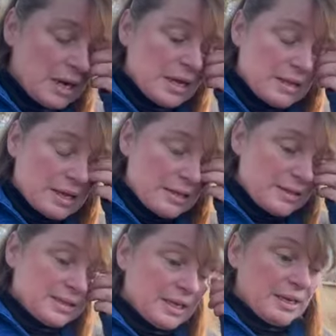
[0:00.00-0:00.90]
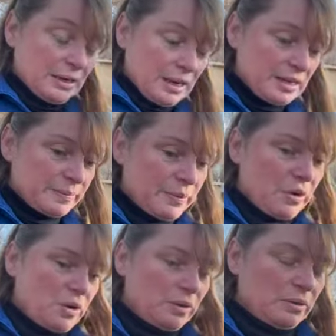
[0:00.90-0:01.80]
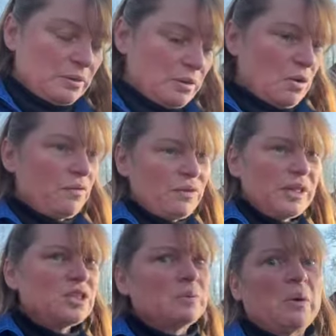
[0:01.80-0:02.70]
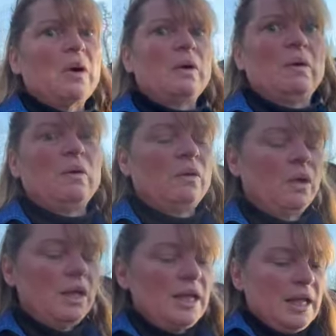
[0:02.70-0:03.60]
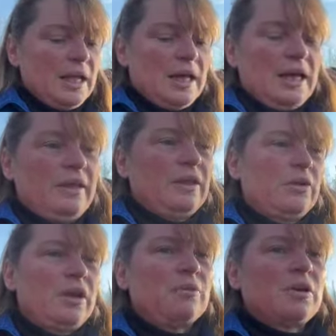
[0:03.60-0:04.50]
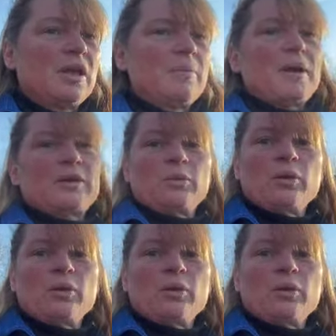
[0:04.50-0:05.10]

and then the tin gets put on hopefully tomorrow, and then Graham can get back to